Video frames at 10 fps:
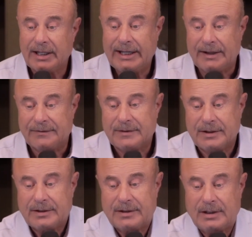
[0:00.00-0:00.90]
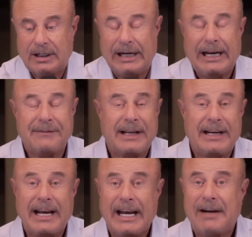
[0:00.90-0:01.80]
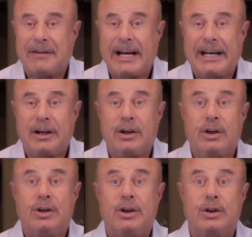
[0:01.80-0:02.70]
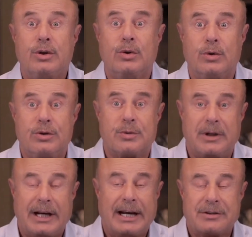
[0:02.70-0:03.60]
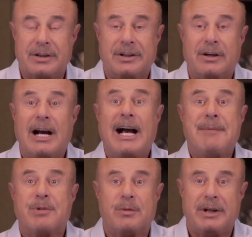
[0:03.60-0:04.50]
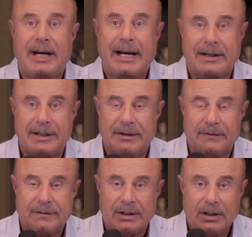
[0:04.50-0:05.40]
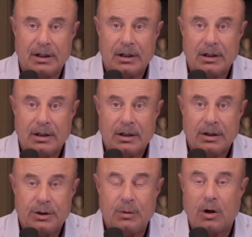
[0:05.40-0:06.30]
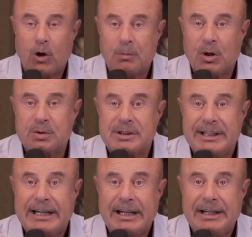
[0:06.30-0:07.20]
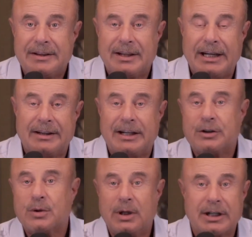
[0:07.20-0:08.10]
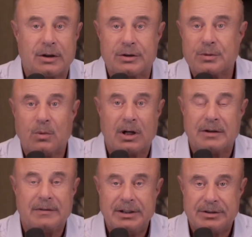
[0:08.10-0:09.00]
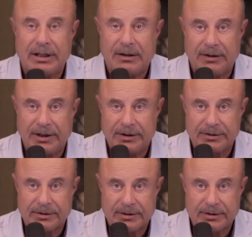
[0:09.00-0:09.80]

left, and they have a huge reaction. They're hyperreactive to almost anything that triggers one of these areas.